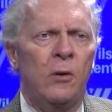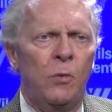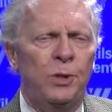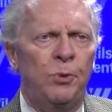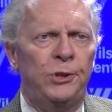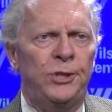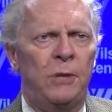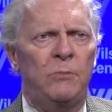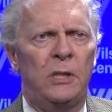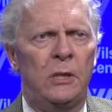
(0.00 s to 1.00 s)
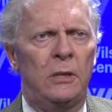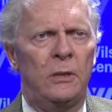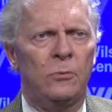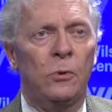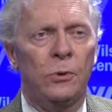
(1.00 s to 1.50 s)
which put some uh,
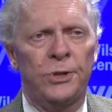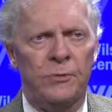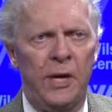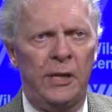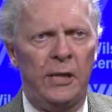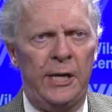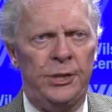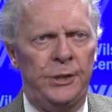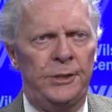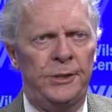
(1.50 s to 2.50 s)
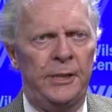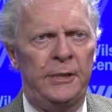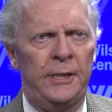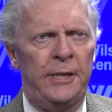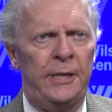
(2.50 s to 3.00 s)
rules and regulations
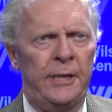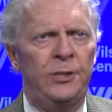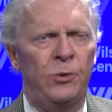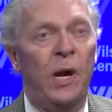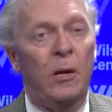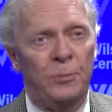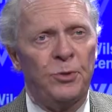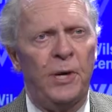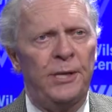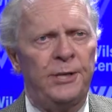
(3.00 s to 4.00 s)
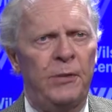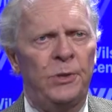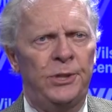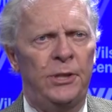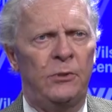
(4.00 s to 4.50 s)
in, in, into an arms race that
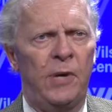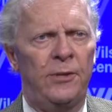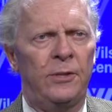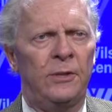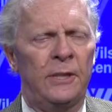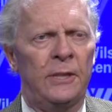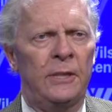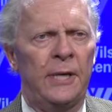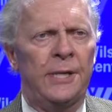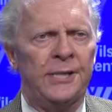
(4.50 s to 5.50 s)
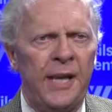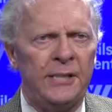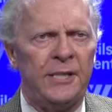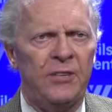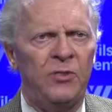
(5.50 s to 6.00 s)
was still rather uh,
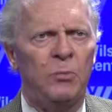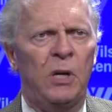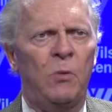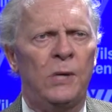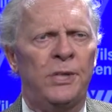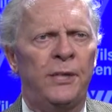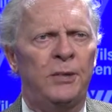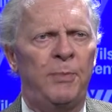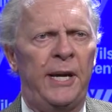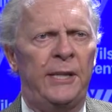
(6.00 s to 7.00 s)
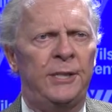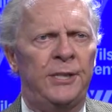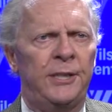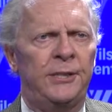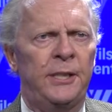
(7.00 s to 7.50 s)
extensive, but wasn't as bad
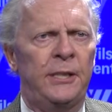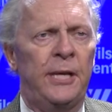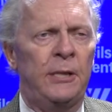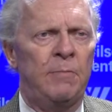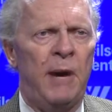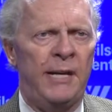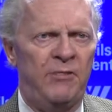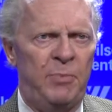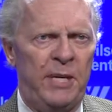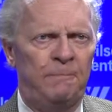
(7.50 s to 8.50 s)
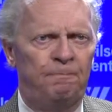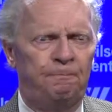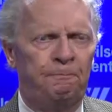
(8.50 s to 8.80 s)
as it, uh, it might have been.